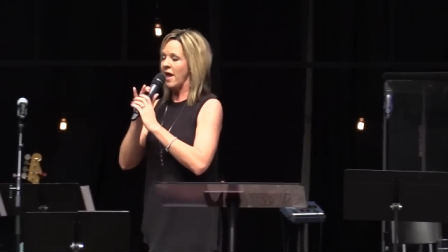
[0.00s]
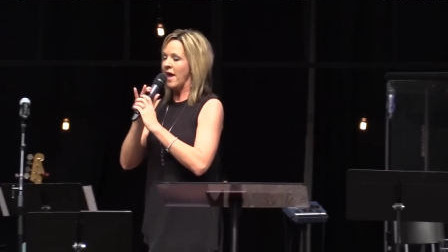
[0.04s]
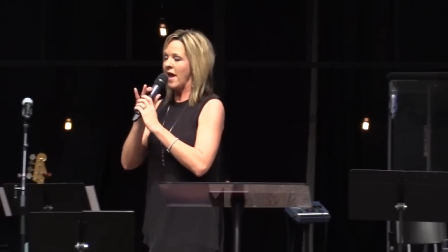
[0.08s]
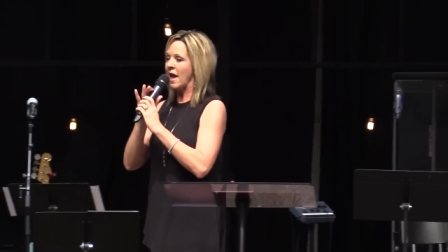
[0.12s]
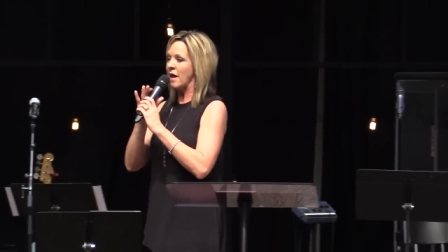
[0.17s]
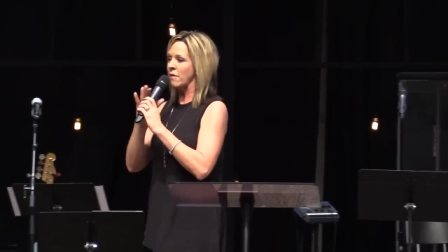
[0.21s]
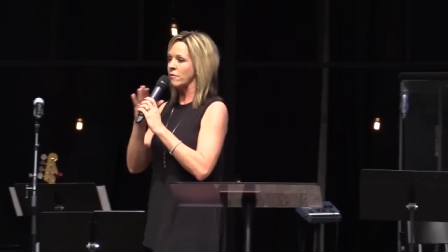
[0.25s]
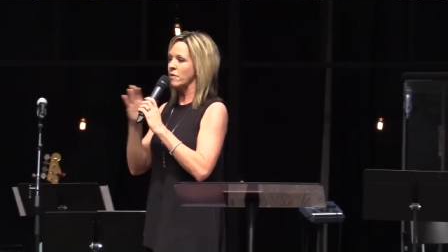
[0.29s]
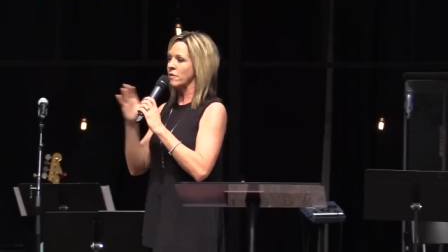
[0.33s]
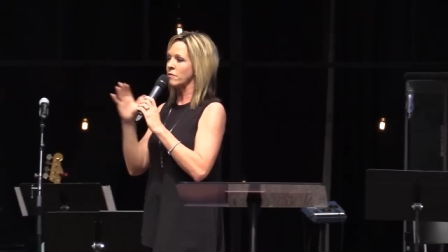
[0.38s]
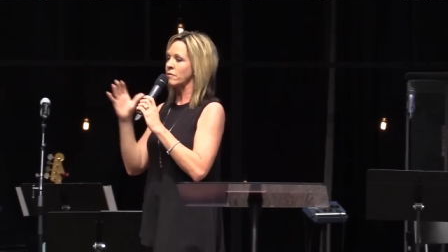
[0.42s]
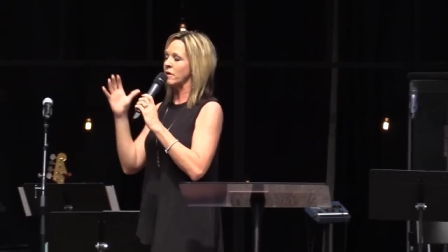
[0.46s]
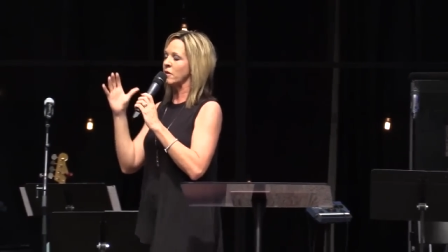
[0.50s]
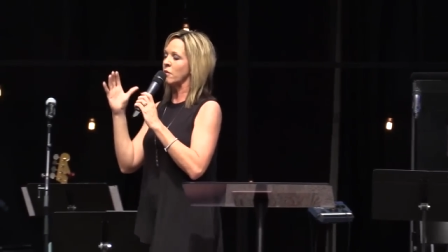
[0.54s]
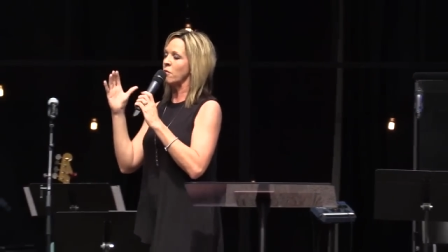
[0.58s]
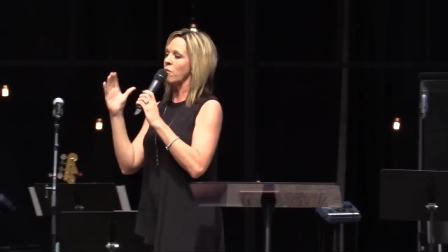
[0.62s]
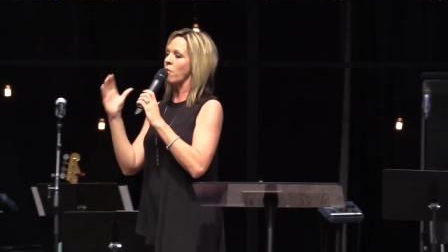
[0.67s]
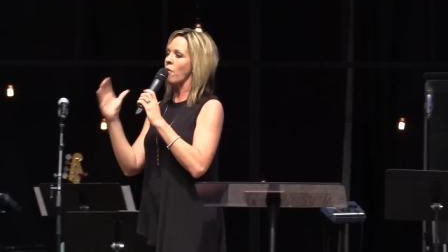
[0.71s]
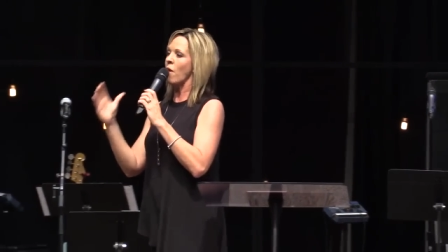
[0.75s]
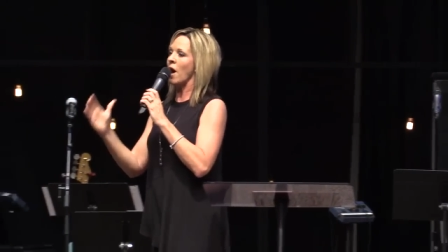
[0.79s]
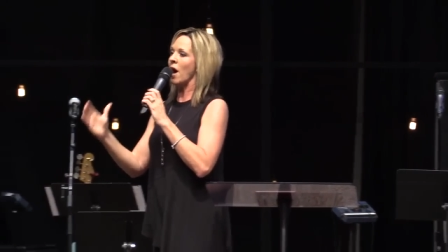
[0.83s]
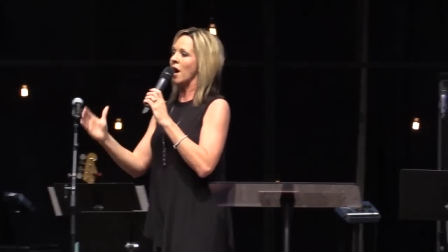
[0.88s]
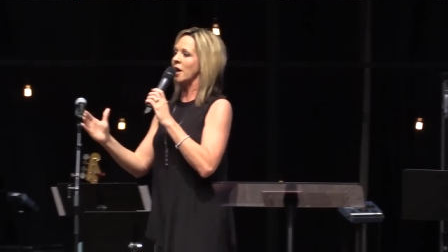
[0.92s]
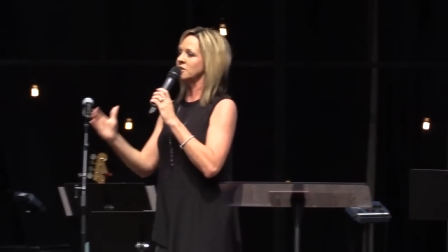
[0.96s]
And when we
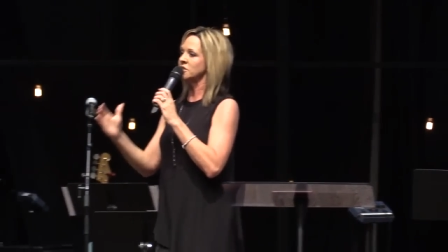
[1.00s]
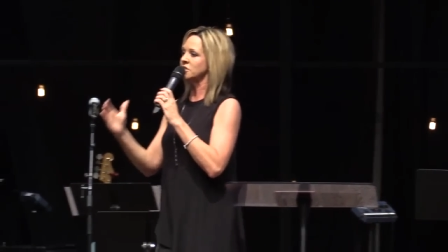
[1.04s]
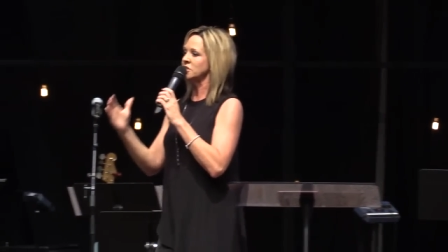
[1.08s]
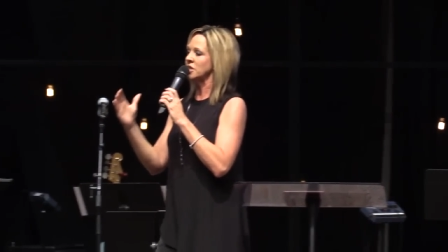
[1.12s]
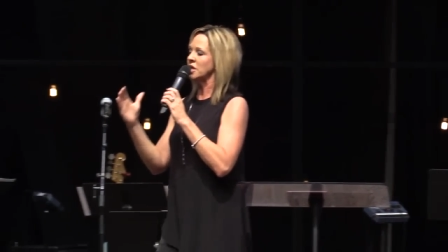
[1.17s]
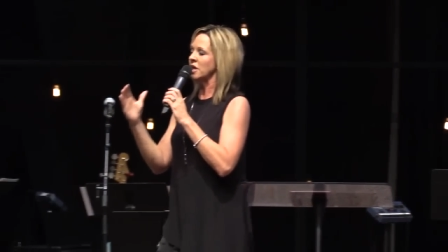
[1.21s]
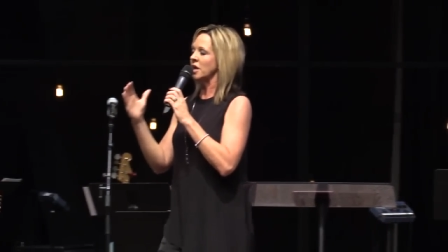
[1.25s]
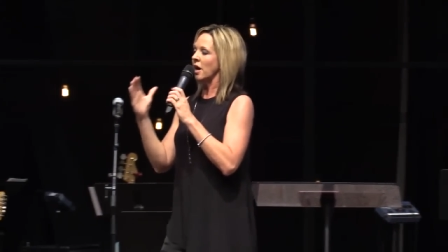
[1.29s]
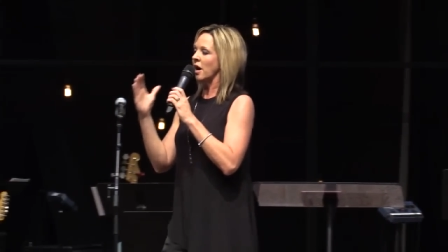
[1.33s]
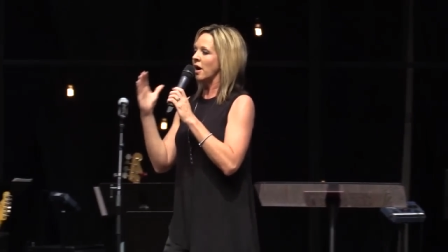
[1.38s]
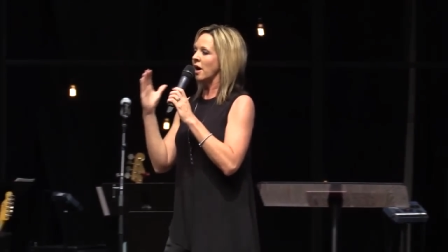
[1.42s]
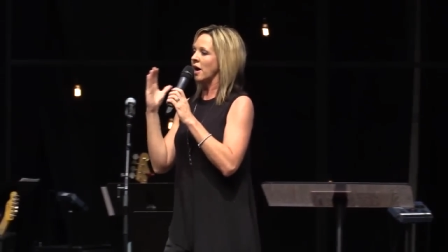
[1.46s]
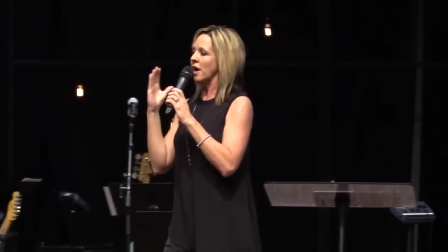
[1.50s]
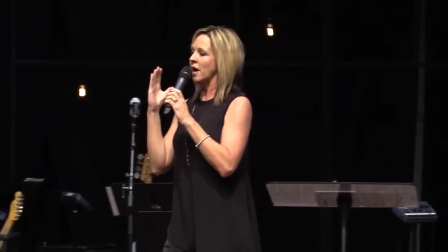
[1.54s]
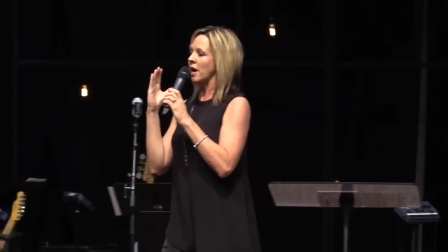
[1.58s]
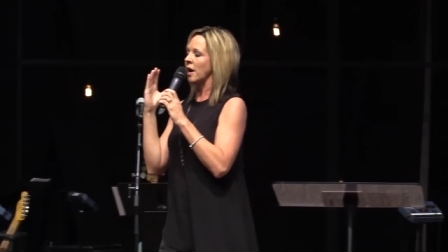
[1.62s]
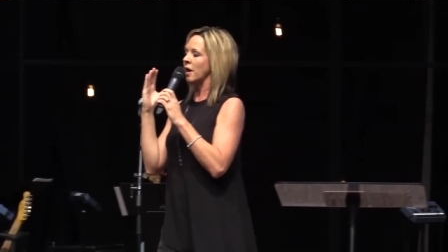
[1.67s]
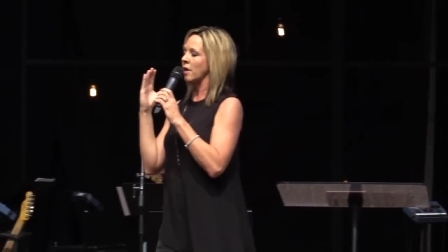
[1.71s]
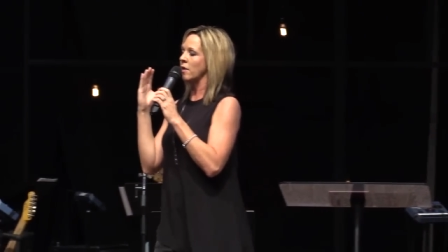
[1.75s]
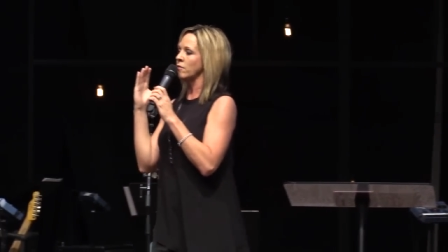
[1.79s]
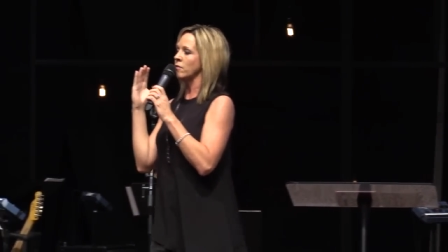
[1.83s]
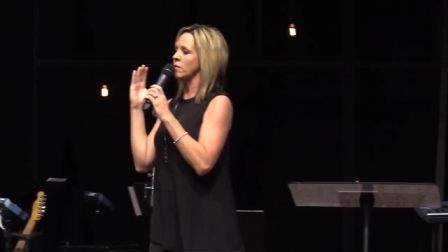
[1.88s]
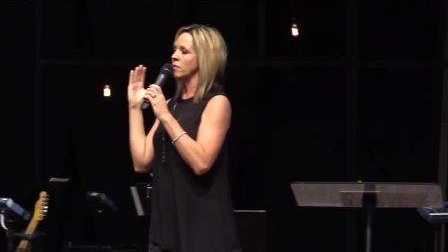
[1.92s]
watch, uh,